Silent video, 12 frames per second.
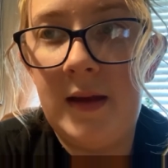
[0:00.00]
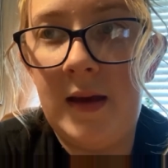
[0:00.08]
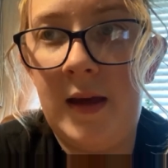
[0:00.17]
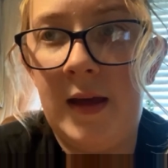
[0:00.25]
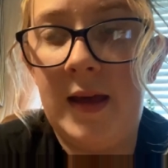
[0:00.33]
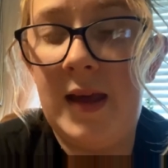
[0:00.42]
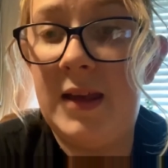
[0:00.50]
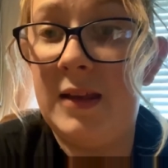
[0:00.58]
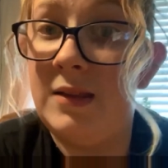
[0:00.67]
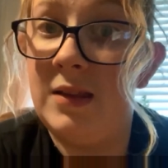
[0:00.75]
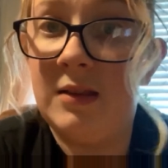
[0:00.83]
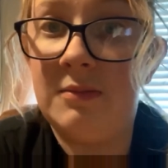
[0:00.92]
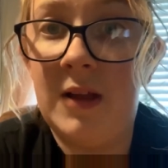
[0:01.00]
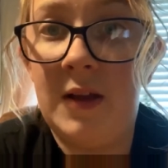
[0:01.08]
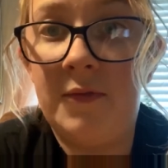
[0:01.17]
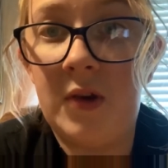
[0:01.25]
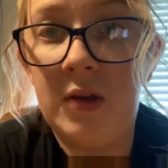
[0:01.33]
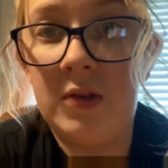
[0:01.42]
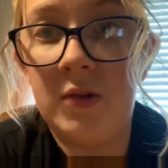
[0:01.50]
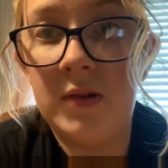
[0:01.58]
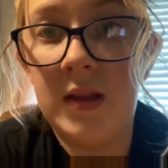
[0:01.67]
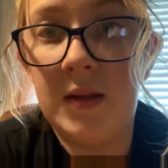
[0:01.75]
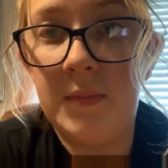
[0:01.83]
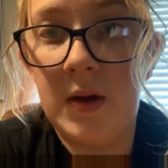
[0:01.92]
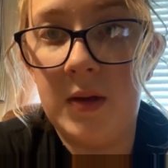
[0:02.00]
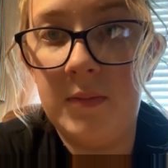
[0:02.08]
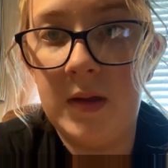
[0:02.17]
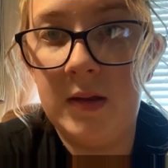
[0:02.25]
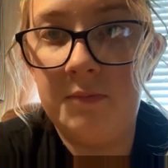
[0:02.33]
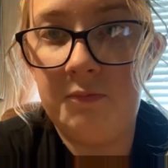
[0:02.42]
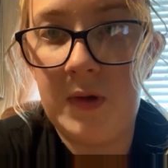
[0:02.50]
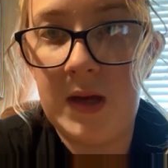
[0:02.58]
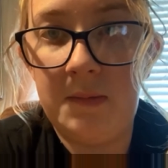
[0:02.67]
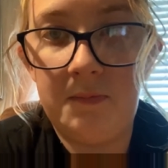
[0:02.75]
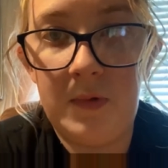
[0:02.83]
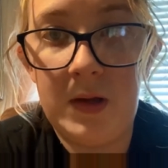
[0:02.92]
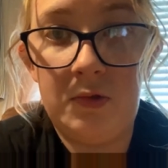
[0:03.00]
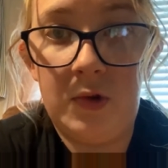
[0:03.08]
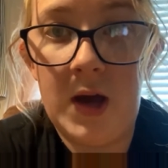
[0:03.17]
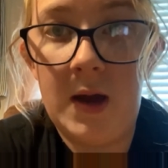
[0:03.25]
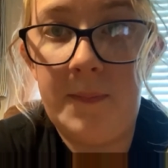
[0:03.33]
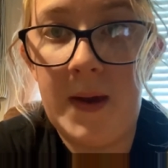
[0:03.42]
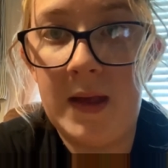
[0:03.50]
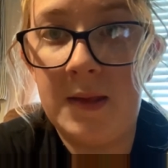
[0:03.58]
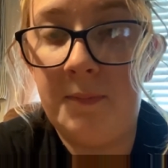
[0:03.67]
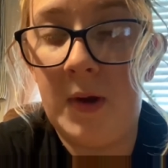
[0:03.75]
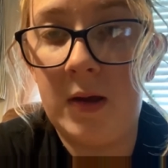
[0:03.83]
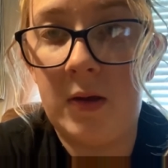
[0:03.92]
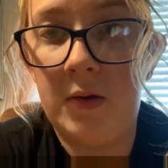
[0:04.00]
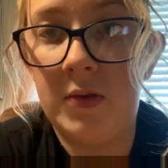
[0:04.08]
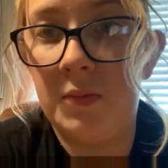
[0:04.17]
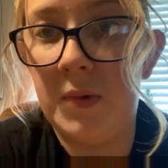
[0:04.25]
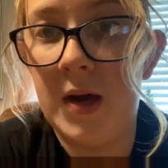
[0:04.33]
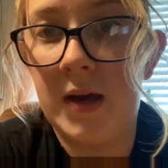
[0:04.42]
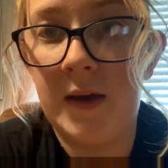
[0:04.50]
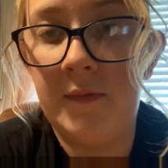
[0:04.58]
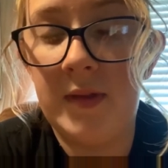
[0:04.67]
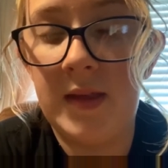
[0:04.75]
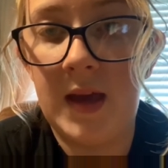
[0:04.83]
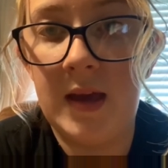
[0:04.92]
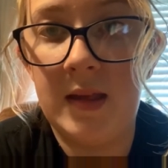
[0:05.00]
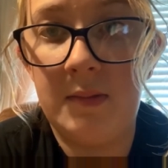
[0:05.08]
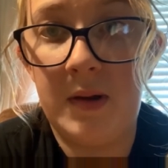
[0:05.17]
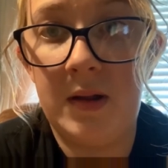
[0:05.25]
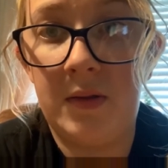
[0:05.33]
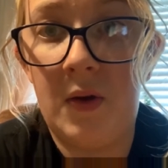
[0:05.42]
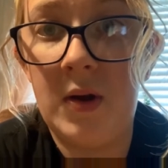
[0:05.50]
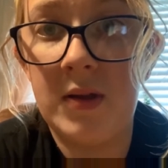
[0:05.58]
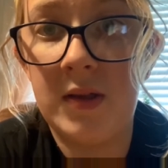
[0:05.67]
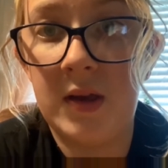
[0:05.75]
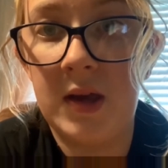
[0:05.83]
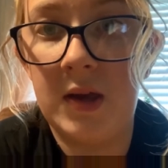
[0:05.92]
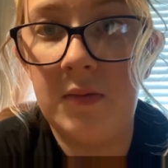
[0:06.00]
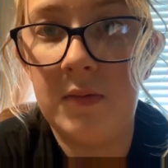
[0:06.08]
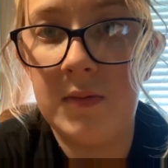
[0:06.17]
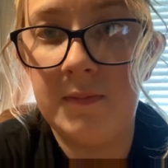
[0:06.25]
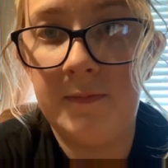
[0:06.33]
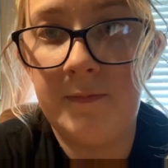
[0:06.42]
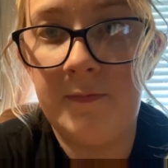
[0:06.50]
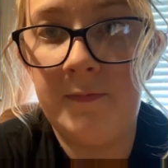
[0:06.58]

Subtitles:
it's just, life goes on at the moment. We try our best. Brett goes to work every day as well as I do, and